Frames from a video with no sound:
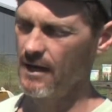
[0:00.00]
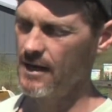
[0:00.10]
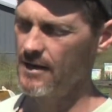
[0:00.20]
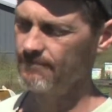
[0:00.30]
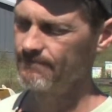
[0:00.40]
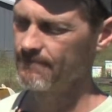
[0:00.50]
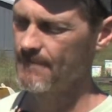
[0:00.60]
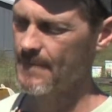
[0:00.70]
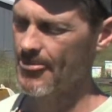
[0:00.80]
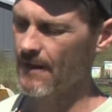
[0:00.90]
Or
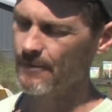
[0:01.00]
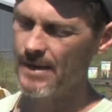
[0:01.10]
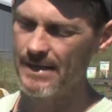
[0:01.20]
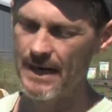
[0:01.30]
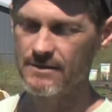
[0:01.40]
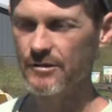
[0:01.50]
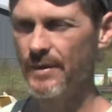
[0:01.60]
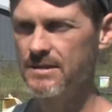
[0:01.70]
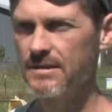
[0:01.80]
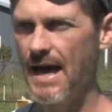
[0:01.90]
maybe not so
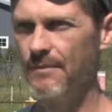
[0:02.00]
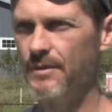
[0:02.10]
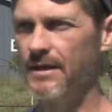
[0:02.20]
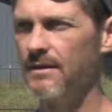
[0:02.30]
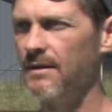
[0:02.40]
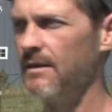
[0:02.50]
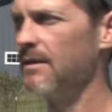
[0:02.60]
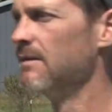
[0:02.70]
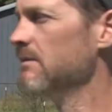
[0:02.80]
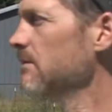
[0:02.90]
much that, but
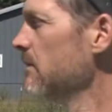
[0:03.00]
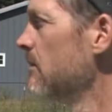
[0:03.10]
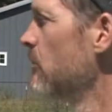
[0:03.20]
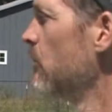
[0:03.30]
you